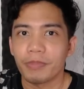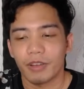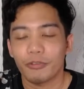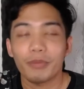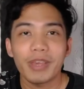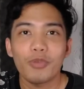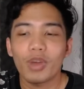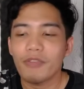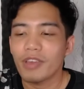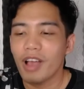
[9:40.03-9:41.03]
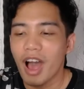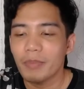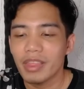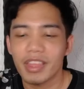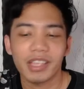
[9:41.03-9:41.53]
For me, one of the
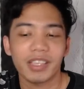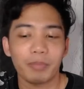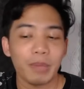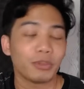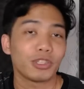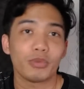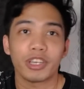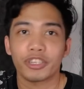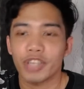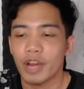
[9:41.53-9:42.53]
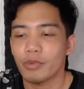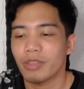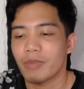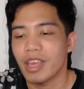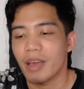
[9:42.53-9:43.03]
common things that people do is share with
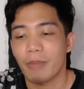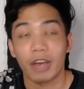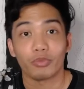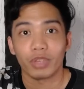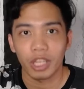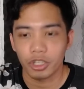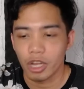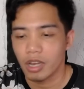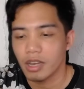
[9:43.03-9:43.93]
me about religion,